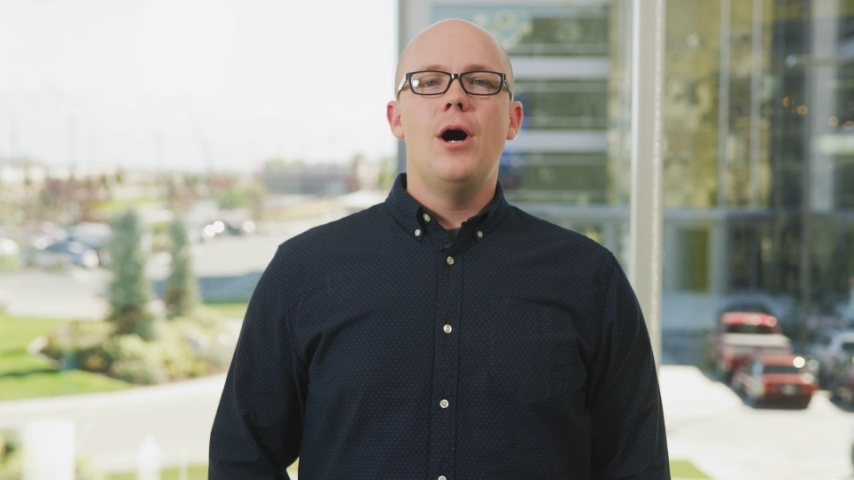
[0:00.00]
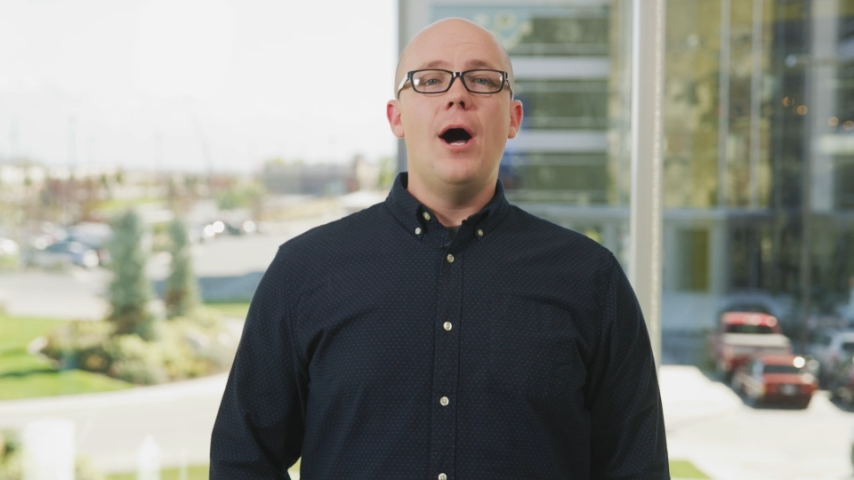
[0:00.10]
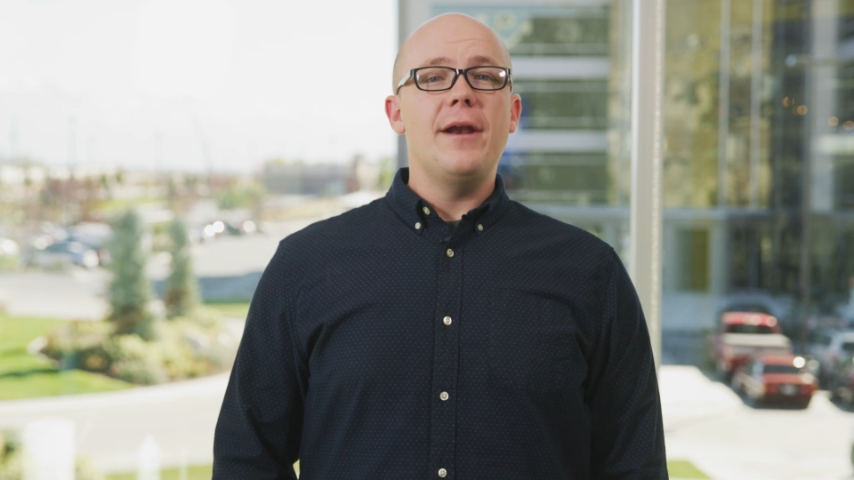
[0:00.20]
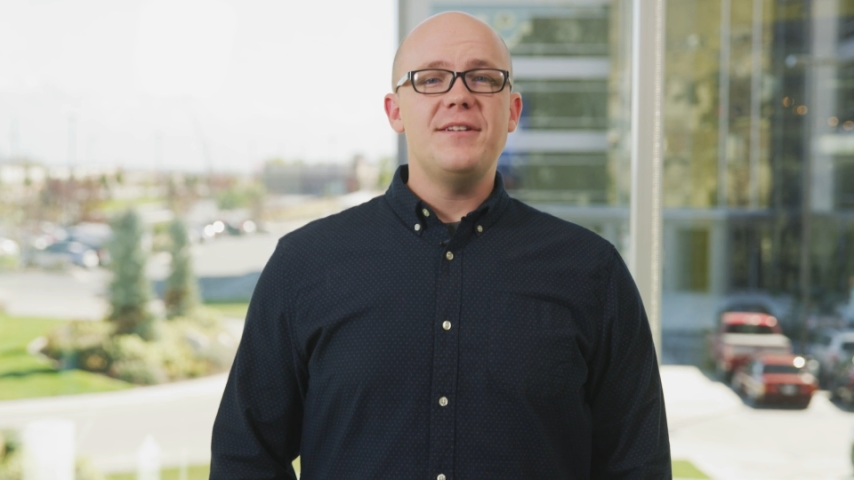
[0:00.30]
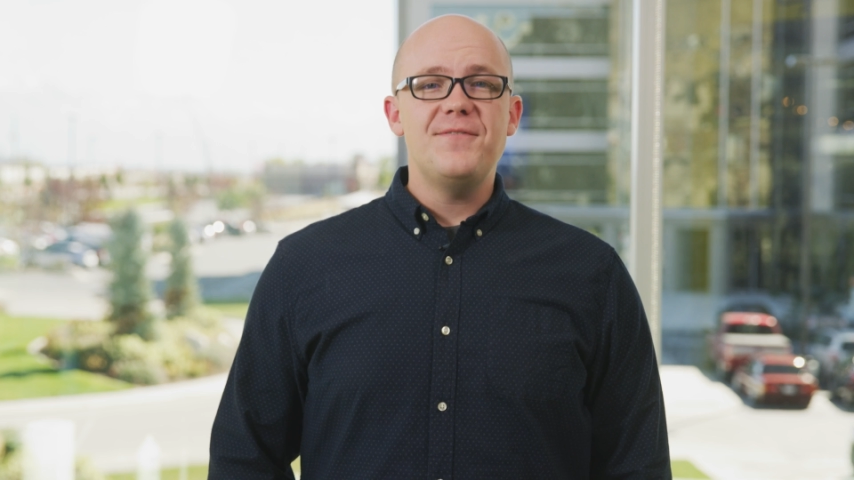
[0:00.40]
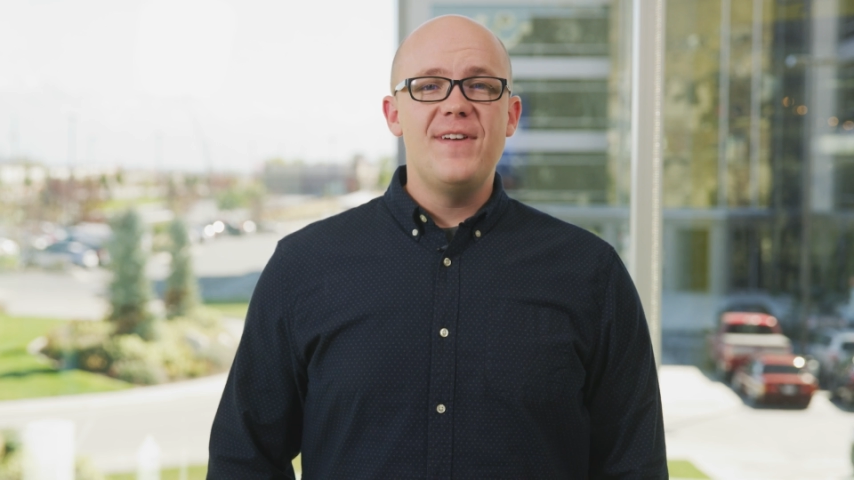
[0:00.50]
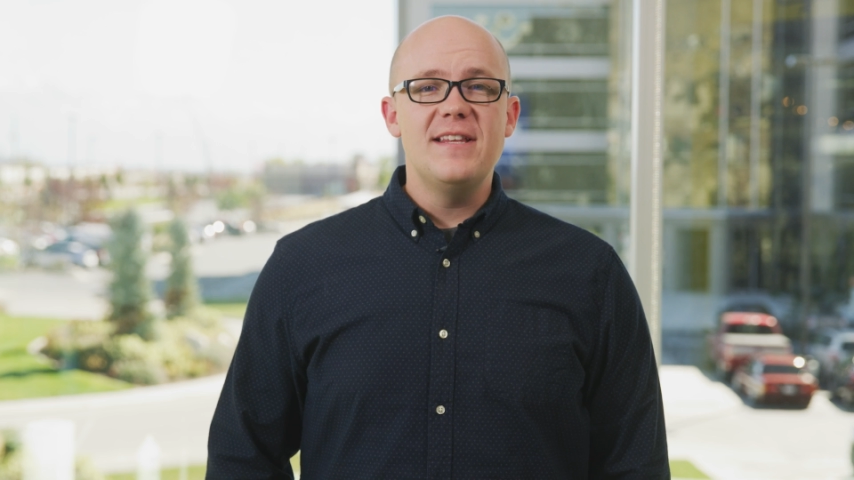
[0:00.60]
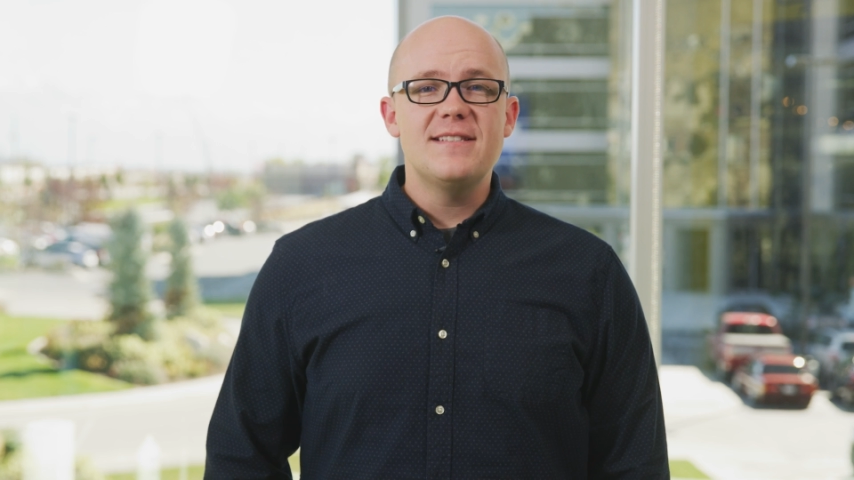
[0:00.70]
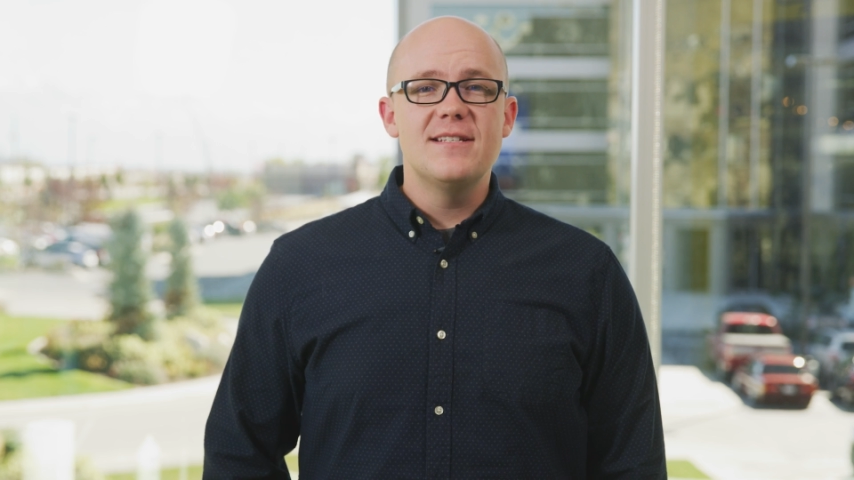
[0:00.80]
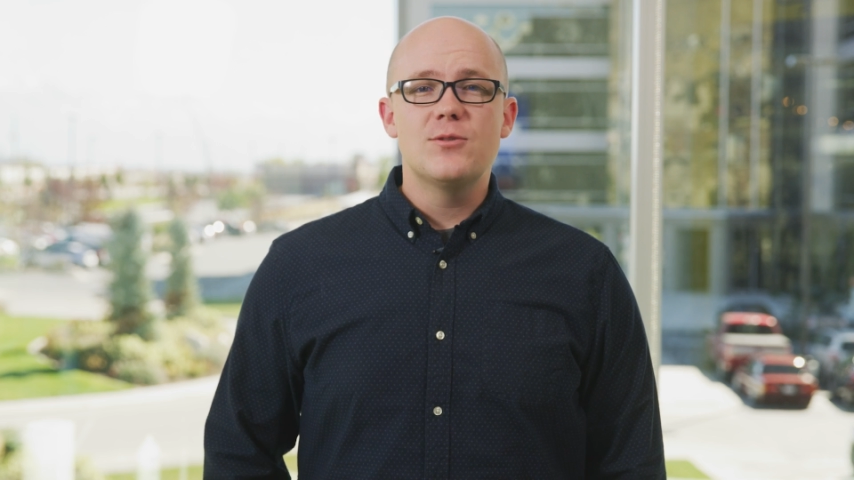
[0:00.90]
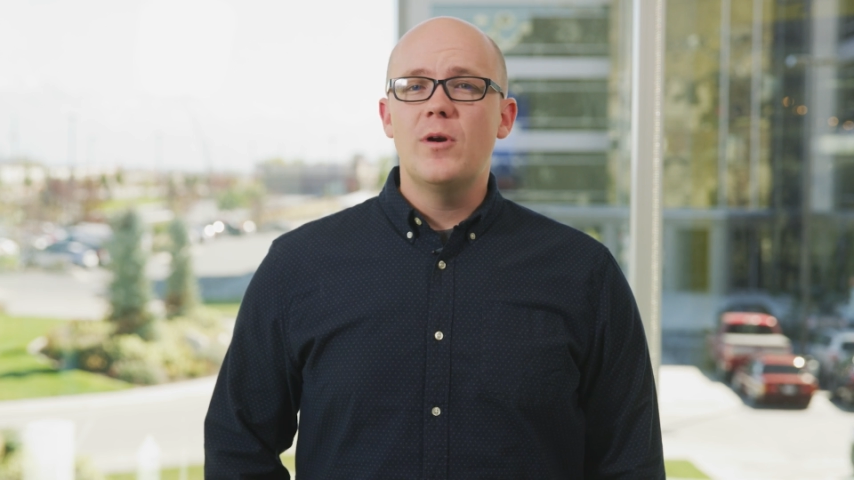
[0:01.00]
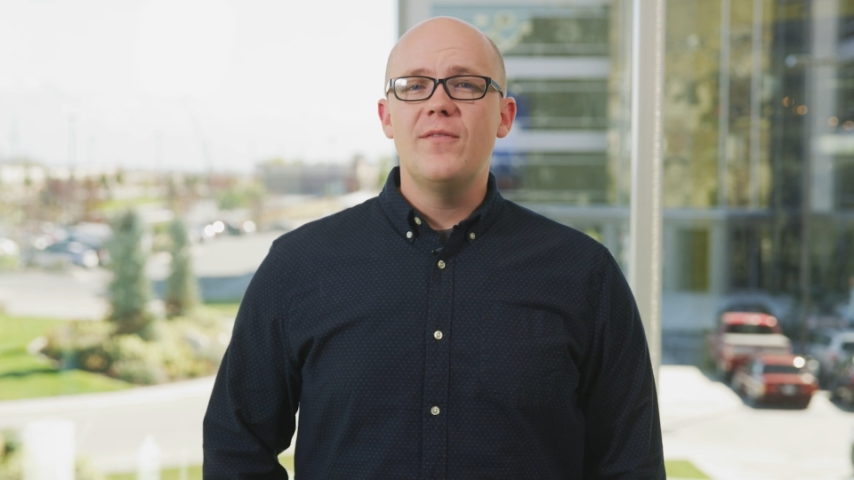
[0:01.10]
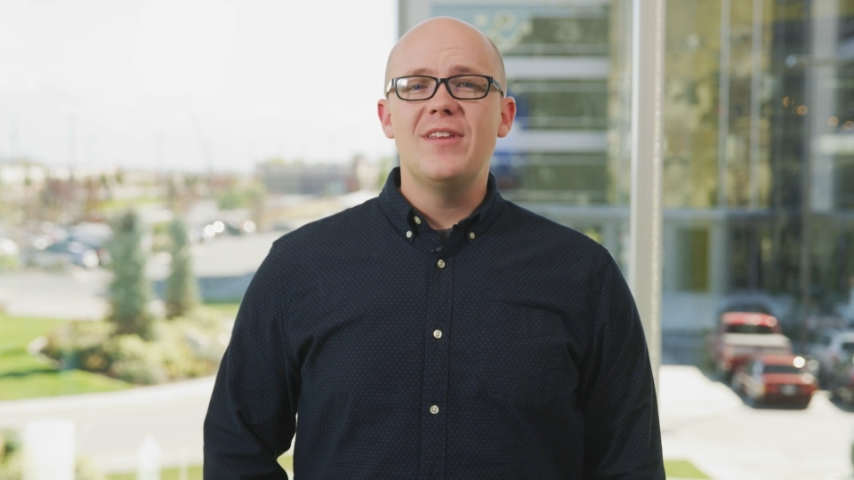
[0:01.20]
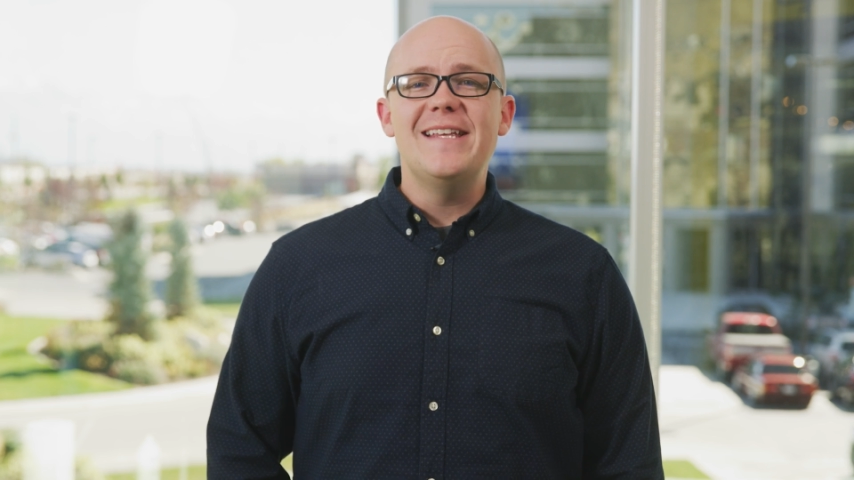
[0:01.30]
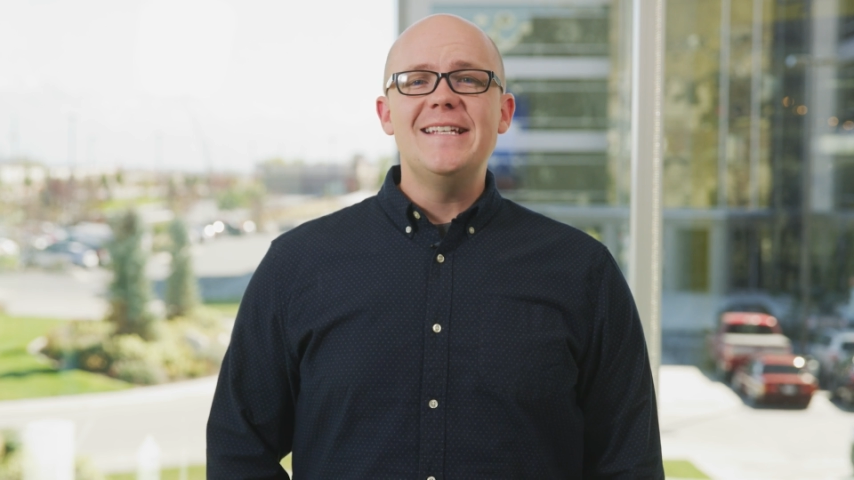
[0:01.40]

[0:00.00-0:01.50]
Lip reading: Audit Defense is one of the